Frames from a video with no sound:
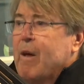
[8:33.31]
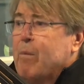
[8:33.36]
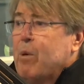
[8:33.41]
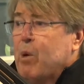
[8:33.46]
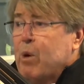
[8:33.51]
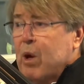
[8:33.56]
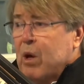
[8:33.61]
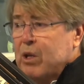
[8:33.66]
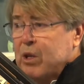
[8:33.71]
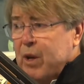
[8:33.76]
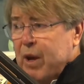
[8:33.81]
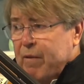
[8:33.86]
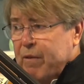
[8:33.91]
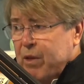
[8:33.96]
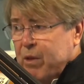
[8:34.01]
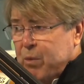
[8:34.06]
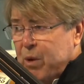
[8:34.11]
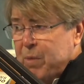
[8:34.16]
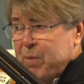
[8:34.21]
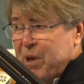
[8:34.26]
But we also
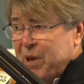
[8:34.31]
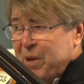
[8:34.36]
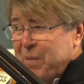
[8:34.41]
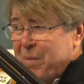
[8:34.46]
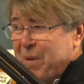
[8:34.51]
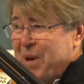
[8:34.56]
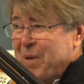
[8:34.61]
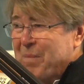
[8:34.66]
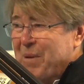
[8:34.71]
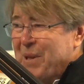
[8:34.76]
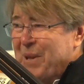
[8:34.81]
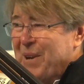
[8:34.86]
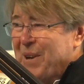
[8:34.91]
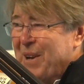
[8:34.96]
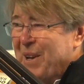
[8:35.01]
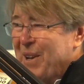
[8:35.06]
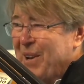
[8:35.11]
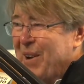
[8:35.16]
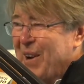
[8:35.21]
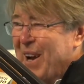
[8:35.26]
have 3 million people
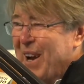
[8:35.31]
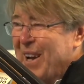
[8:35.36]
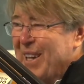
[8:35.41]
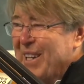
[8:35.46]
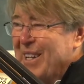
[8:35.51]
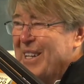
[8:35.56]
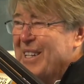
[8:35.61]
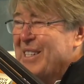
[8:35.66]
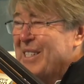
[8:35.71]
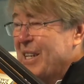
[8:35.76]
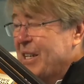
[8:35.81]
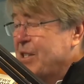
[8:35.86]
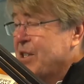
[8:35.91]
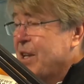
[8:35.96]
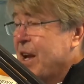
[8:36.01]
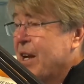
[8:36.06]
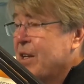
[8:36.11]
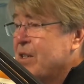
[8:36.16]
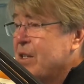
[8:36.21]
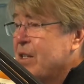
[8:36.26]
here on Long Island and
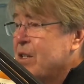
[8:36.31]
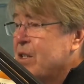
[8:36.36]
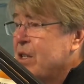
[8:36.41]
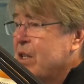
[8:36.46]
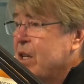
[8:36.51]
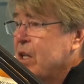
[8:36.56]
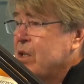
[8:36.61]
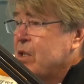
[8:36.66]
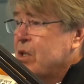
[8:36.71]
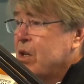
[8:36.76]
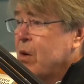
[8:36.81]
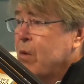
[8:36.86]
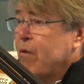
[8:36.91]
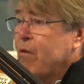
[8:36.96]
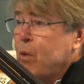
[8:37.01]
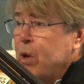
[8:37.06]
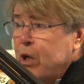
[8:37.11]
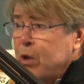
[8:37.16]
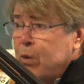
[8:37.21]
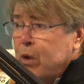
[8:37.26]
6,000 seats. So
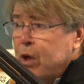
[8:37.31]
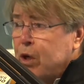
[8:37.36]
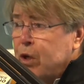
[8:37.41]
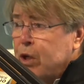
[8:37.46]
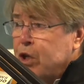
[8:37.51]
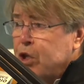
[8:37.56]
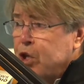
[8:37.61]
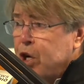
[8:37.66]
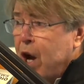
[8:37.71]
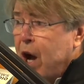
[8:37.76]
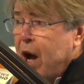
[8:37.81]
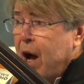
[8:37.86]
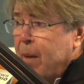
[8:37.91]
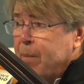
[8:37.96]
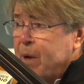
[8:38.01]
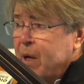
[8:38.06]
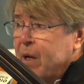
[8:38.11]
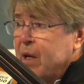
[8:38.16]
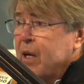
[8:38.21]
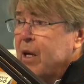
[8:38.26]
if we do a good
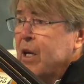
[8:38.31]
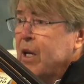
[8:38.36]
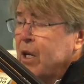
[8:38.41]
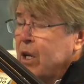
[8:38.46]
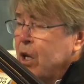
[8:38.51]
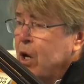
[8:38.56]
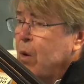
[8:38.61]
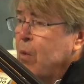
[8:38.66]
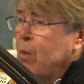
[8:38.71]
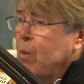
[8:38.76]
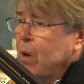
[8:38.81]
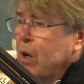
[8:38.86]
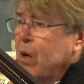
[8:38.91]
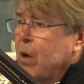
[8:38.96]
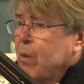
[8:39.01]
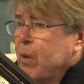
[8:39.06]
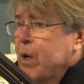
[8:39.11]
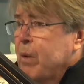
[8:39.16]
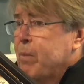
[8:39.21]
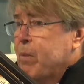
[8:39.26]
job, we're
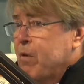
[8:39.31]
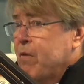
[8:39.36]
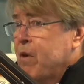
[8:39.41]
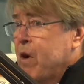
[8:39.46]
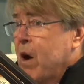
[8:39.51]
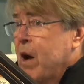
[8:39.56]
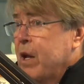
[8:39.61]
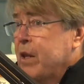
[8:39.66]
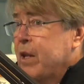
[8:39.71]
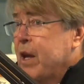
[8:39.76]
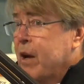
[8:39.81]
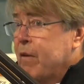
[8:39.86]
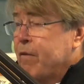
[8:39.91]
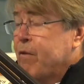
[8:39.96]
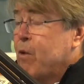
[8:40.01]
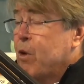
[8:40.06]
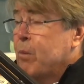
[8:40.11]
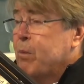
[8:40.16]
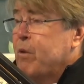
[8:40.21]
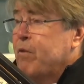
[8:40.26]
going to provide that
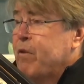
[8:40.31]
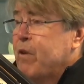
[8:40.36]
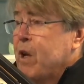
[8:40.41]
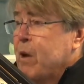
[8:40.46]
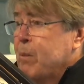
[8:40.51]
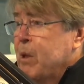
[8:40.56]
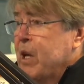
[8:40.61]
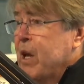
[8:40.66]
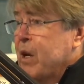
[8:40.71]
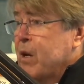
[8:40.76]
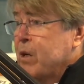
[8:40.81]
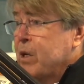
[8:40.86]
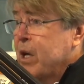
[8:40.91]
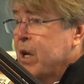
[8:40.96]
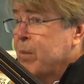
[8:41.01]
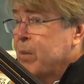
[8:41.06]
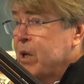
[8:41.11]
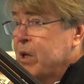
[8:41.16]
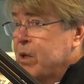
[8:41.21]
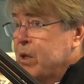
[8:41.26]
affordable family
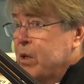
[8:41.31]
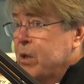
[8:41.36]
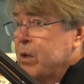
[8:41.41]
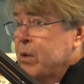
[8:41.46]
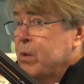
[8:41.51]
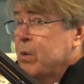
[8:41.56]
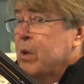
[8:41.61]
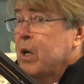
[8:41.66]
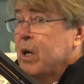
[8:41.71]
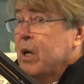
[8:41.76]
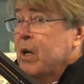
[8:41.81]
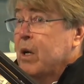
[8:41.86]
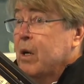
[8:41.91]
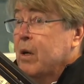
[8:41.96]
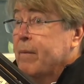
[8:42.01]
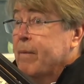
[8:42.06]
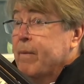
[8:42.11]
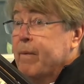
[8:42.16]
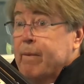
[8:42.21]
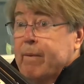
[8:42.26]
entertainment to...
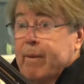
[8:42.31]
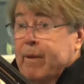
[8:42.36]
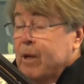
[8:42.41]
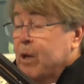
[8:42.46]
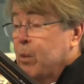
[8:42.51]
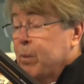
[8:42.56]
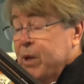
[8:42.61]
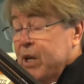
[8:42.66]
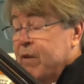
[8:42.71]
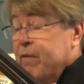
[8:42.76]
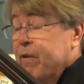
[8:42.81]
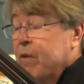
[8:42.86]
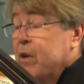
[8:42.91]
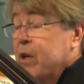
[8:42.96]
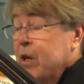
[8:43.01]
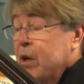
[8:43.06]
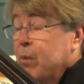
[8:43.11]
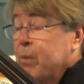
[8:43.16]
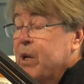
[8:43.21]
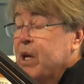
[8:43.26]
It'll
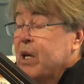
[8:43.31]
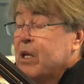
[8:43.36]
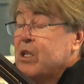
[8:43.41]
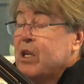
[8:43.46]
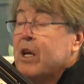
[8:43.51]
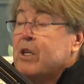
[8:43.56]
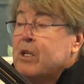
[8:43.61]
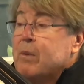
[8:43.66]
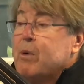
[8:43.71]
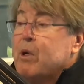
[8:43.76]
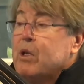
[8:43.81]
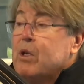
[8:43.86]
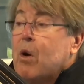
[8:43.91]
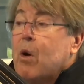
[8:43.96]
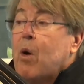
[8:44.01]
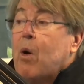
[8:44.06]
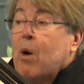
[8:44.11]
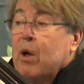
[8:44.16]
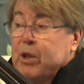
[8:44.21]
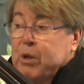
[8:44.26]
be accessible to
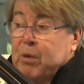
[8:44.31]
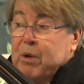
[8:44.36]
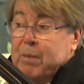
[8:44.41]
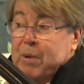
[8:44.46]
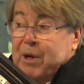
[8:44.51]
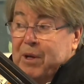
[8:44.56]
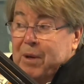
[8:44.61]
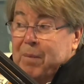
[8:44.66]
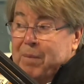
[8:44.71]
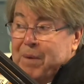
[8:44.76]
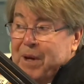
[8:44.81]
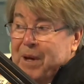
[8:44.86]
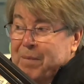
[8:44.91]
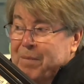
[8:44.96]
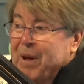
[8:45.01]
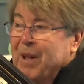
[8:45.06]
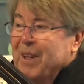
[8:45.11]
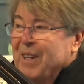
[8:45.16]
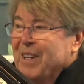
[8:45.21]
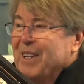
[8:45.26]
all 3 million people.